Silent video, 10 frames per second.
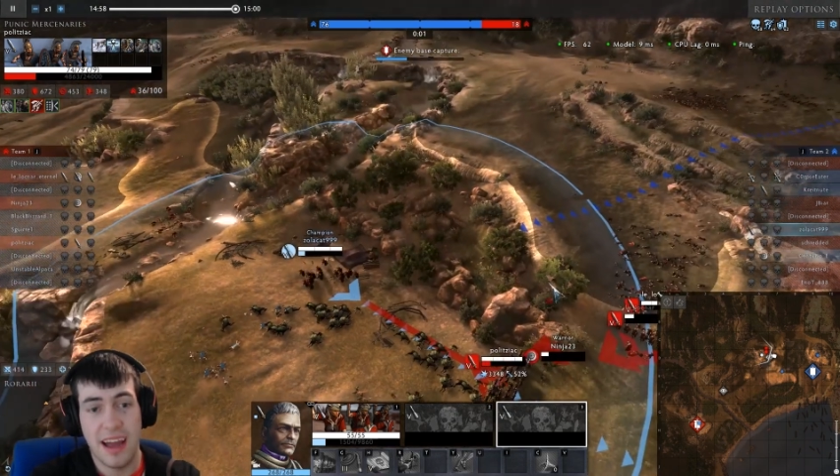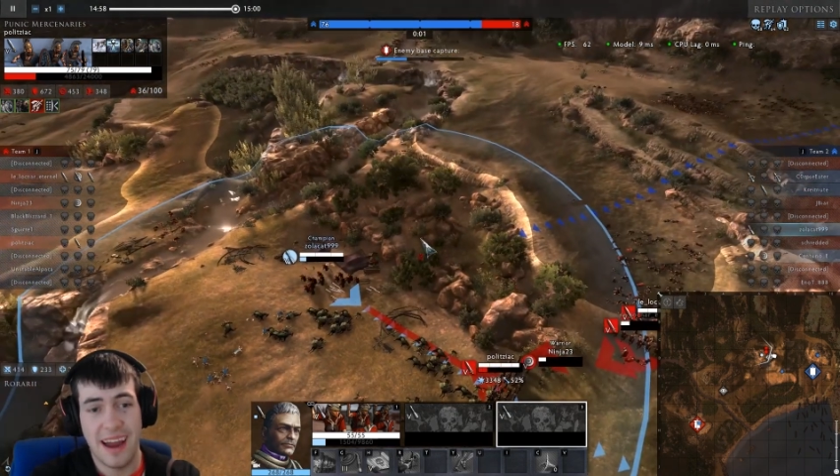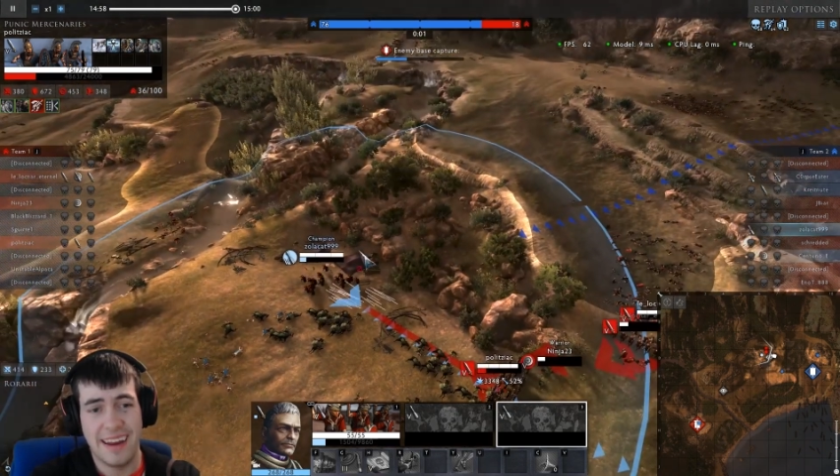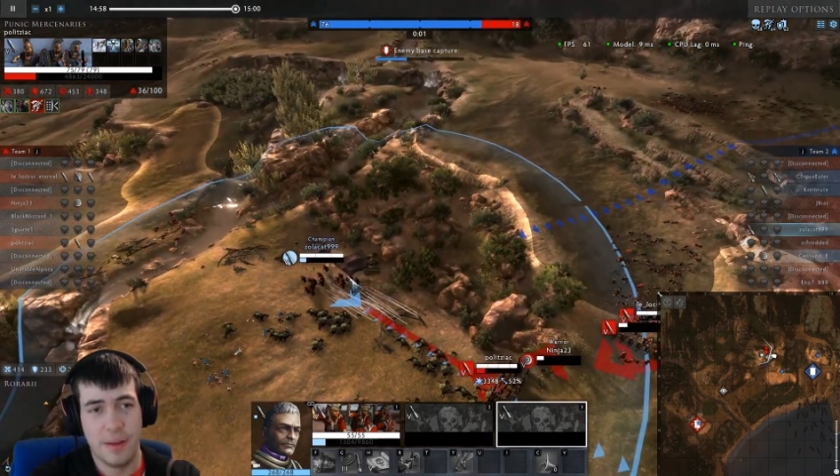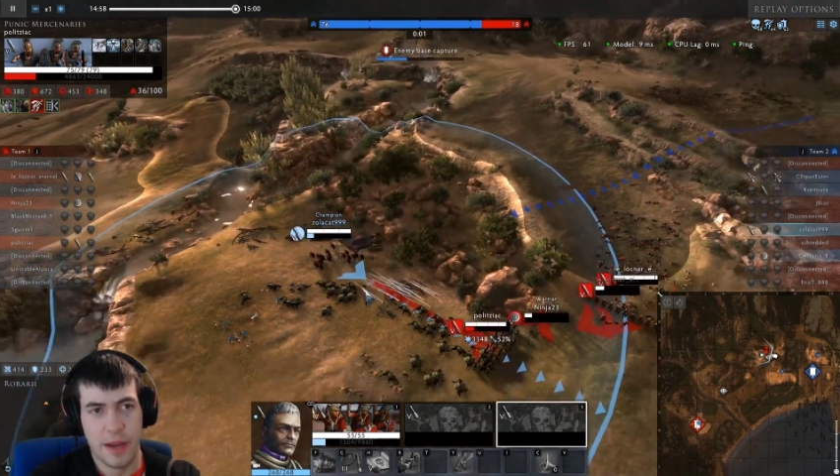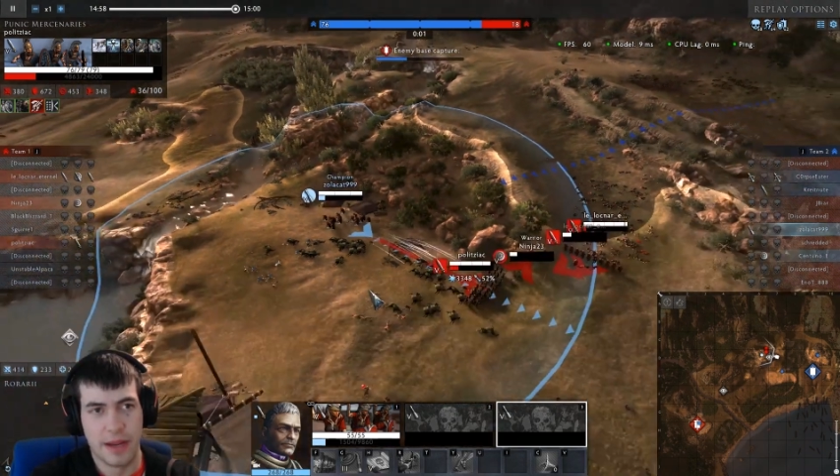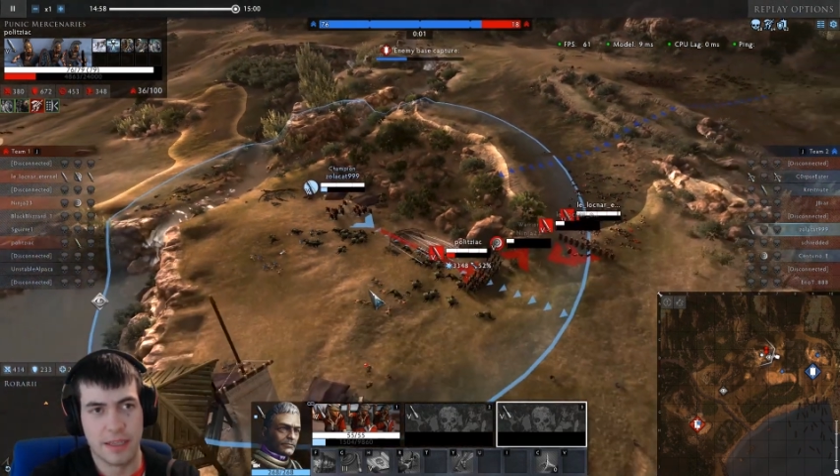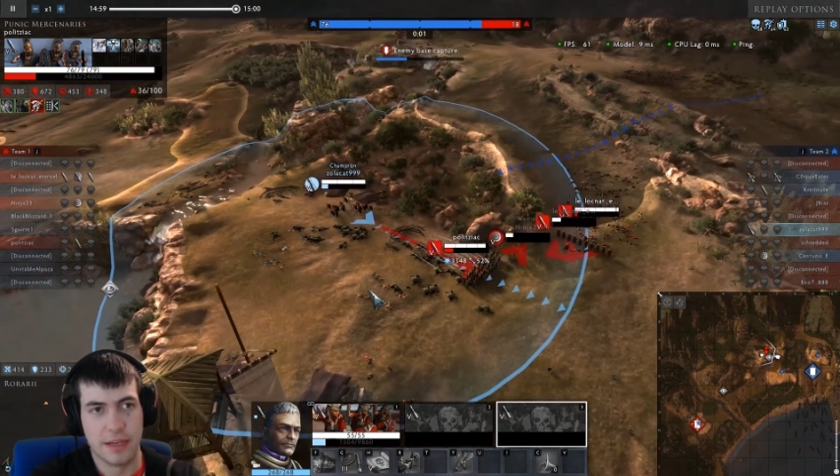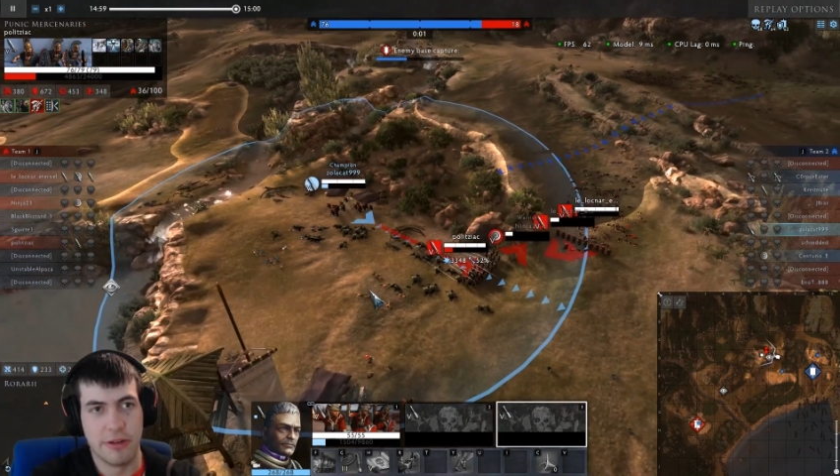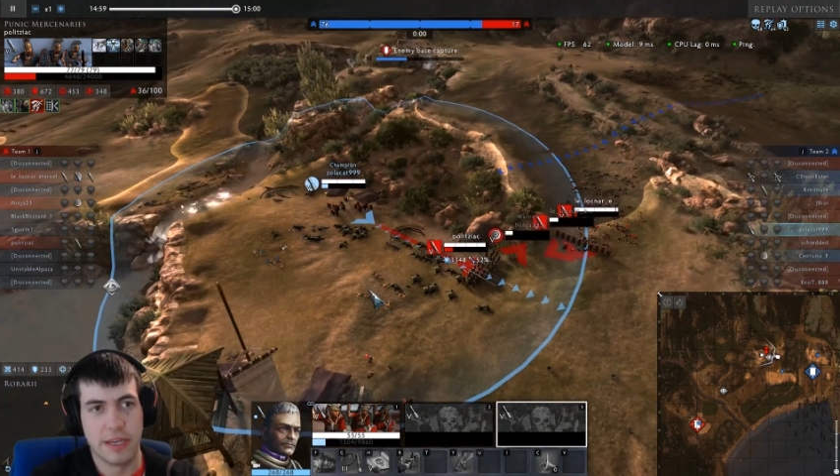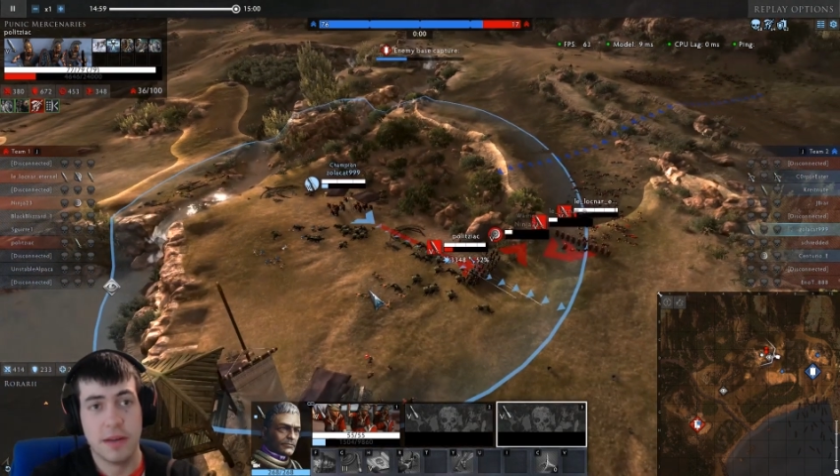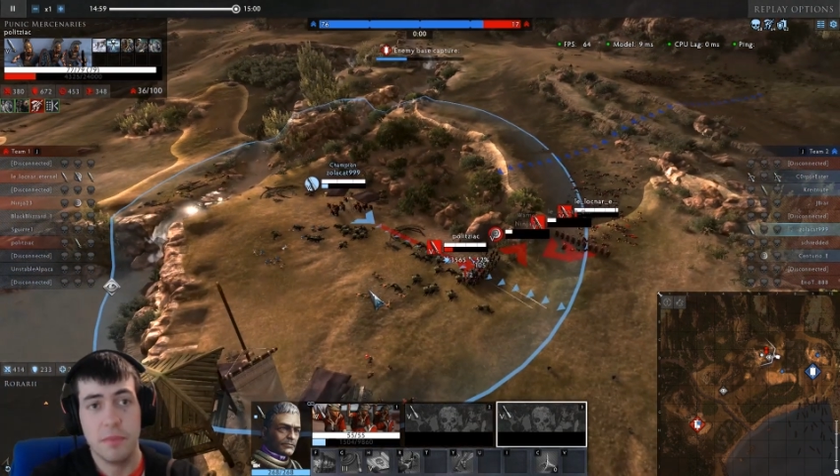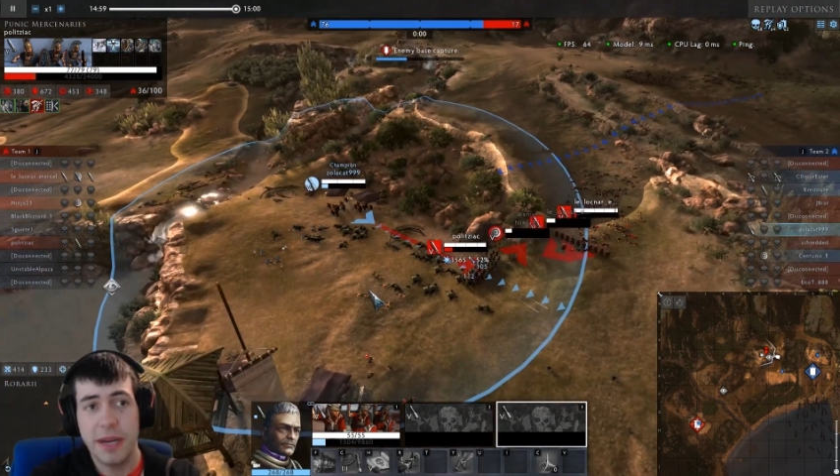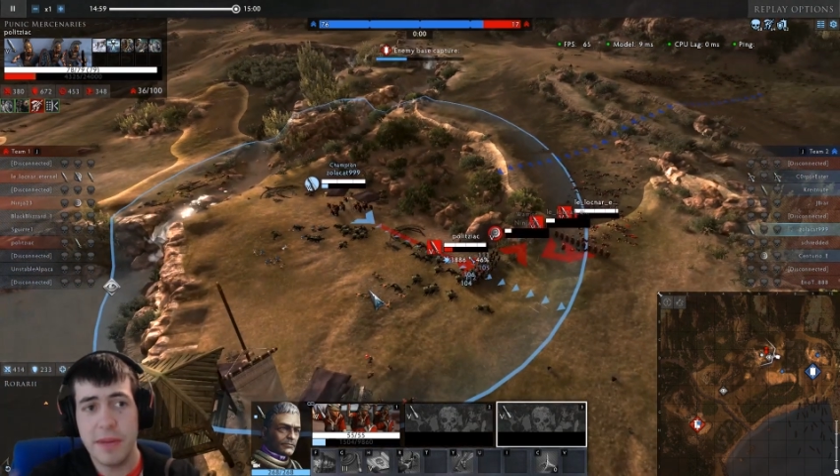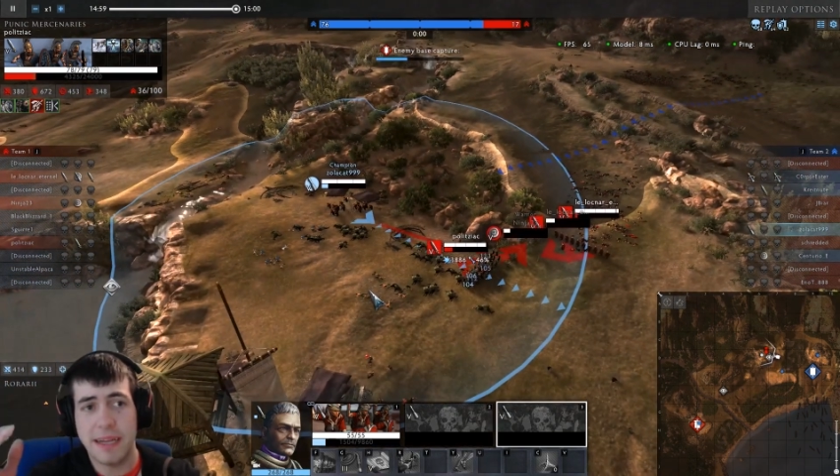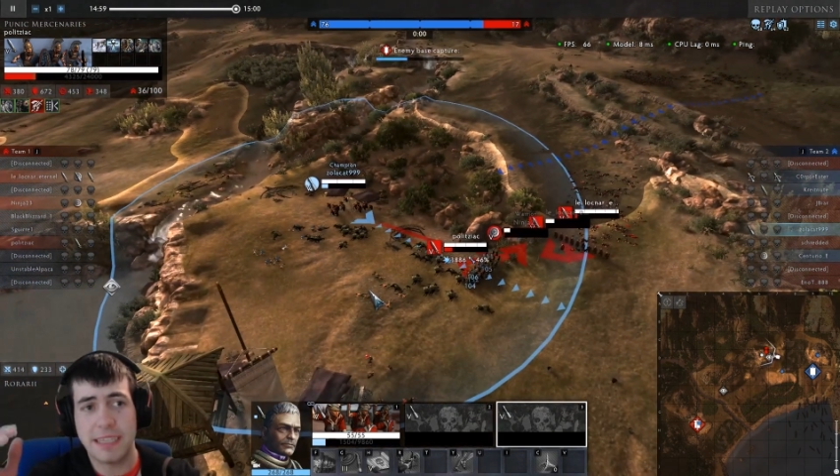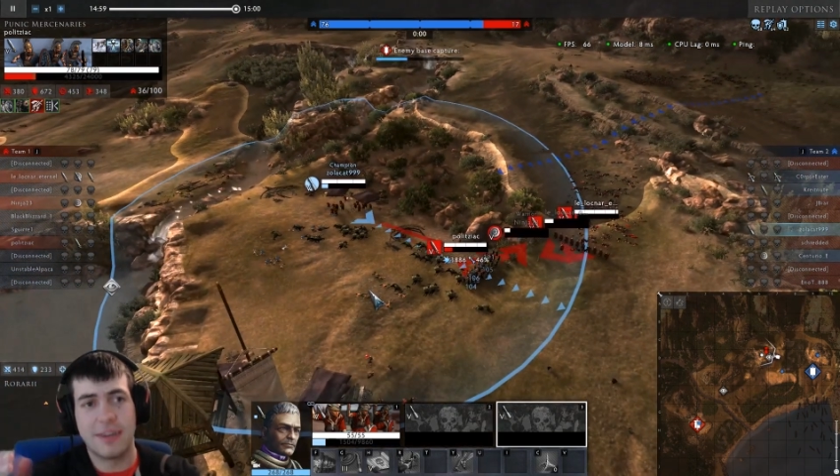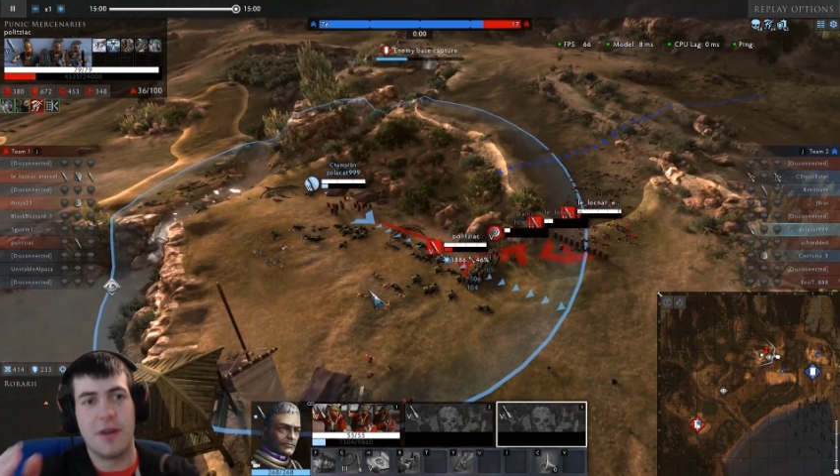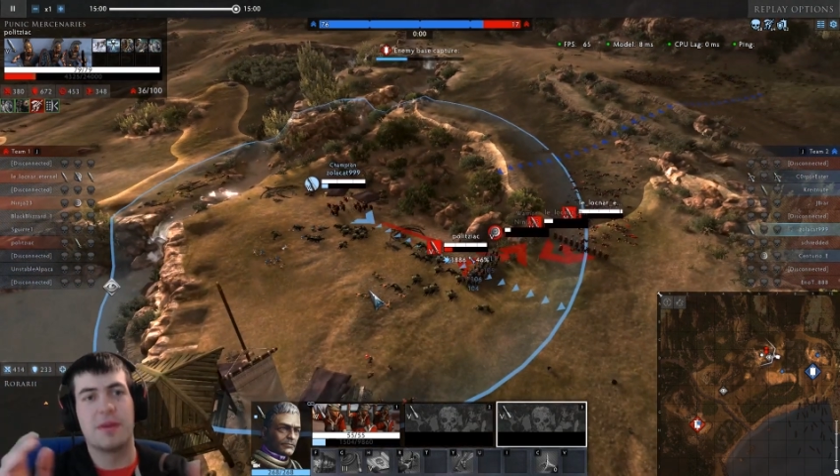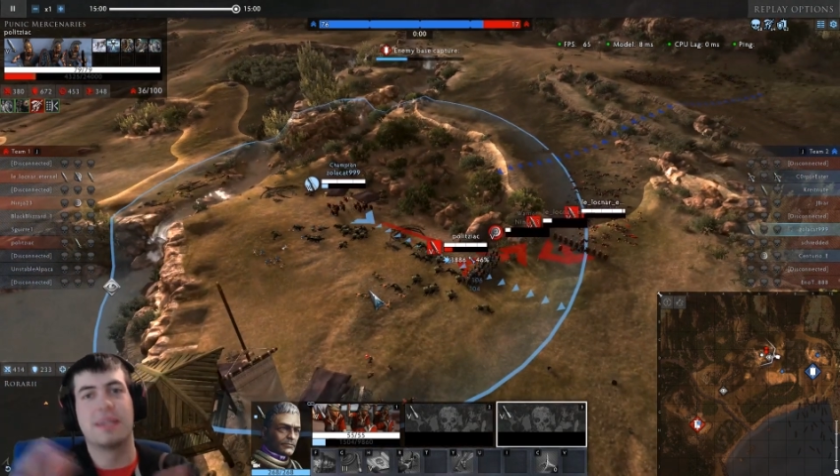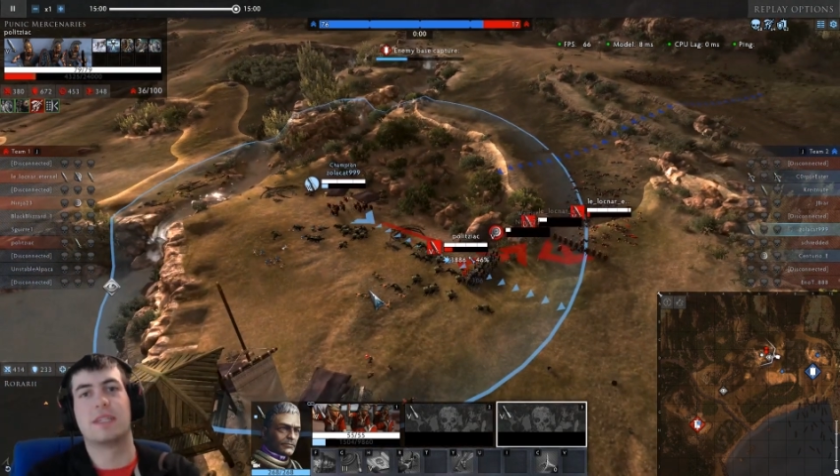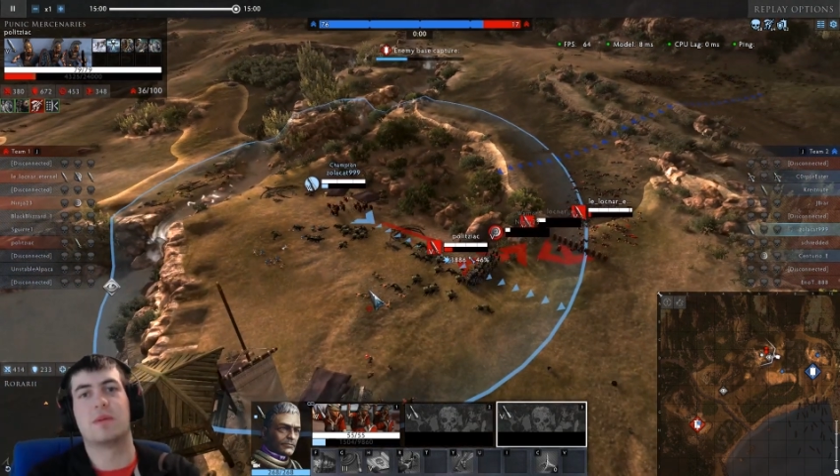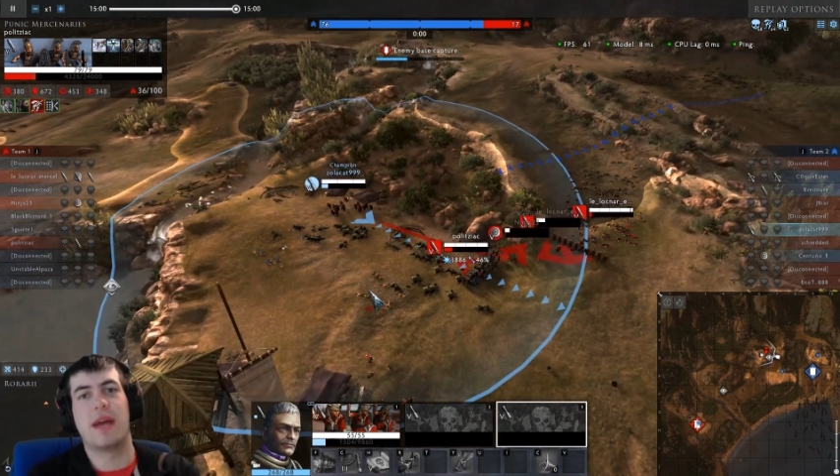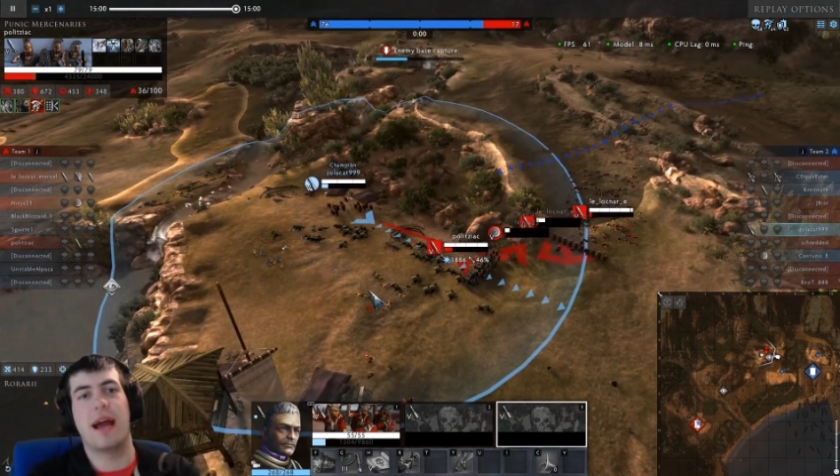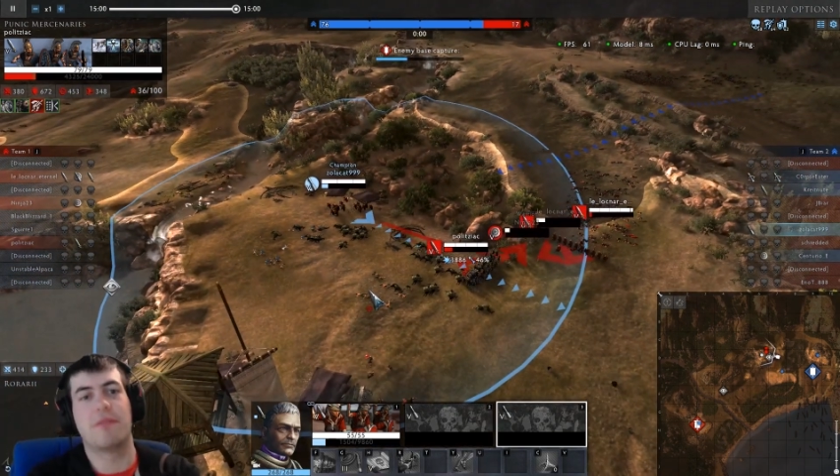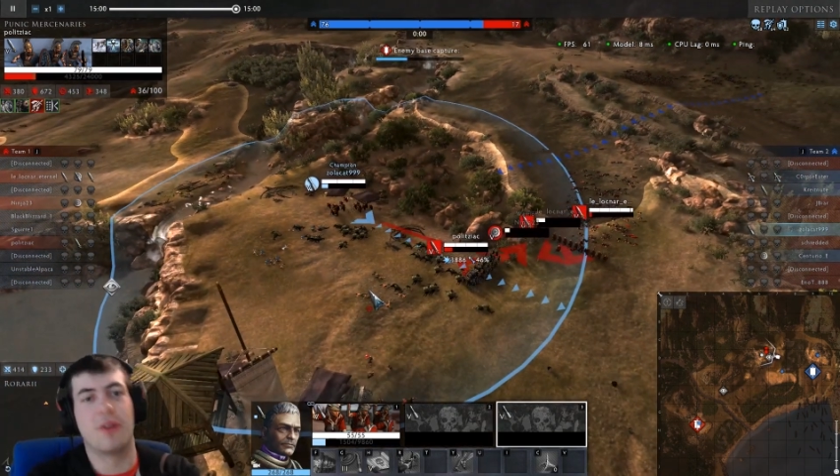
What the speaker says: and are being artilleried. But it matters not, because we have